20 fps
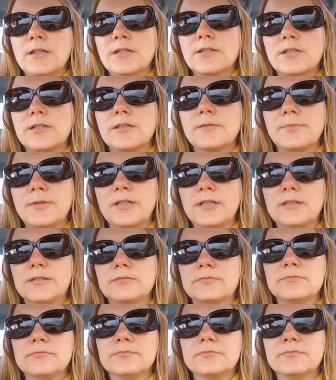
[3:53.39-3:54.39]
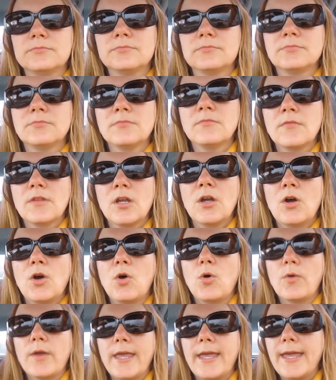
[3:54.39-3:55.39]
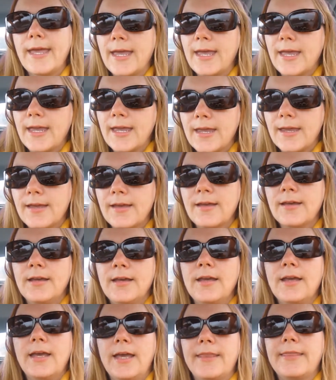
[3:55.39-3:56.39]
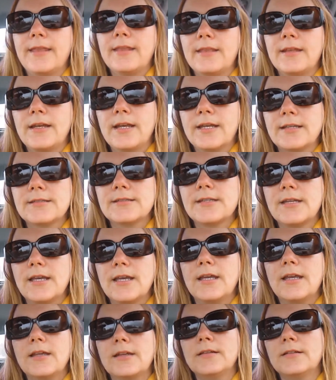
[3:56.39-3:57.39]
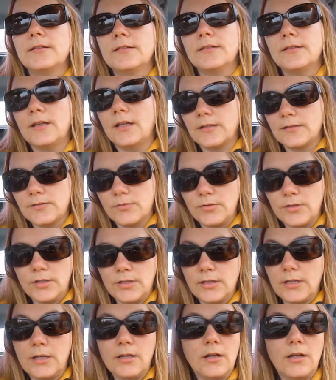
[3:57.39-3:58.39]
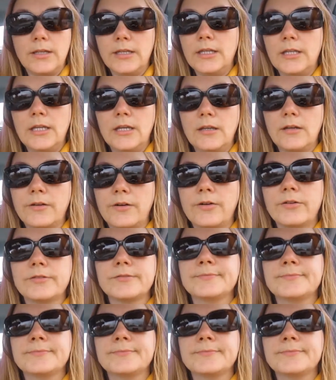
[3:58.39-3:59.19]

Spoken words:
she's been okay, and then the next day, not so good and not eating at all.